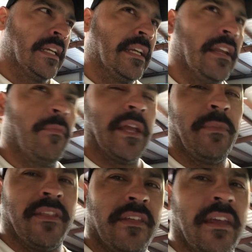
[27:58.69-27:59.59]
And it made me
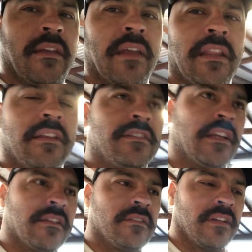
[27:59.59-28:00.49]
think, these
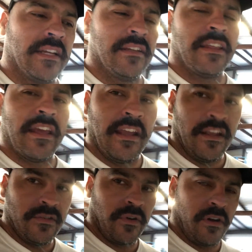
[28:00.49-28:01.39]
chickens are getting to that
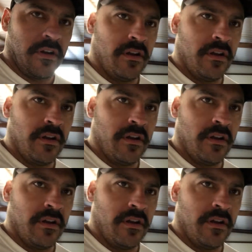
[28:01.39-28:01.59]
age where